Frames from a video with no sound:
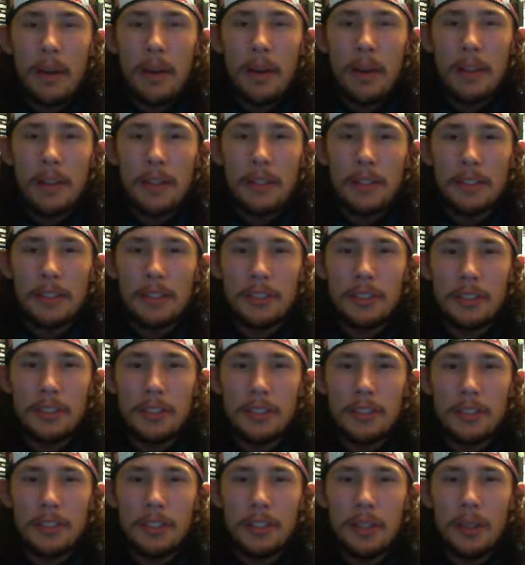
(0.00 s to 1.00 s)

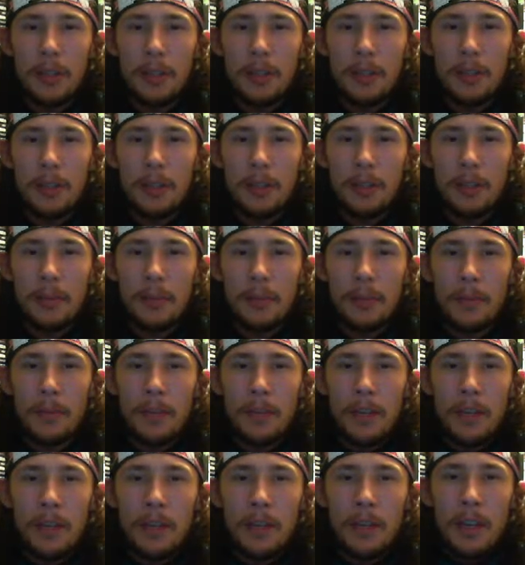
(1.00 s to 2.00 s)
so
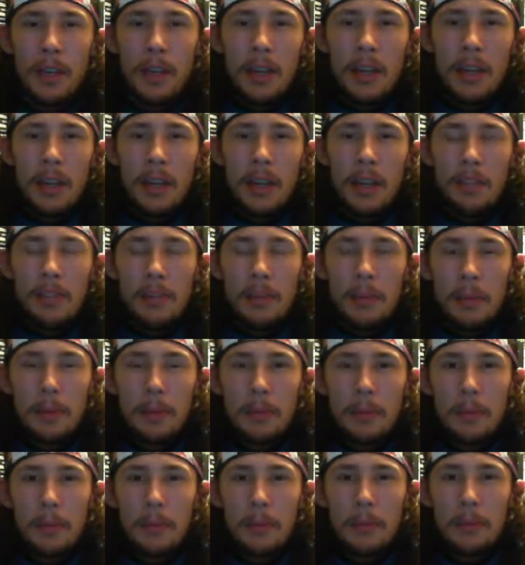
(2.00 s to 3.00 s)
I have to make my room
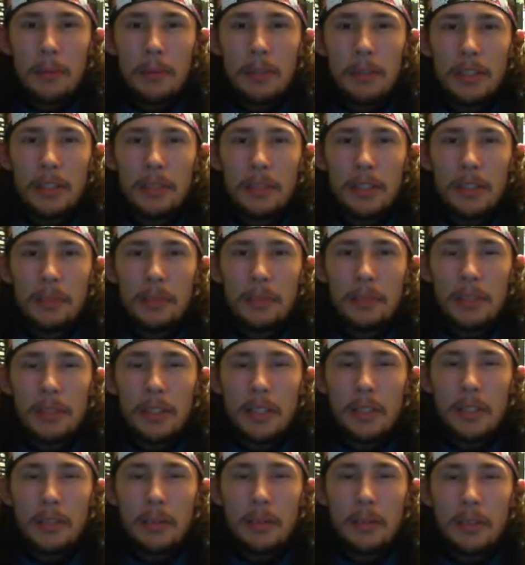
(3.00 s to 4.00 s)
look at least
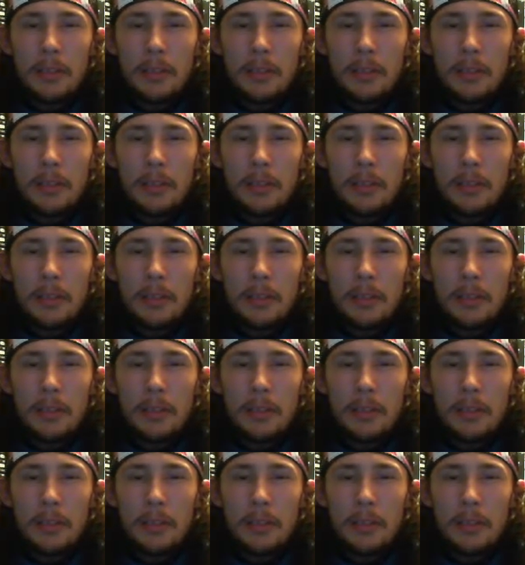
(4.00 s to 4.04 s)
presentable,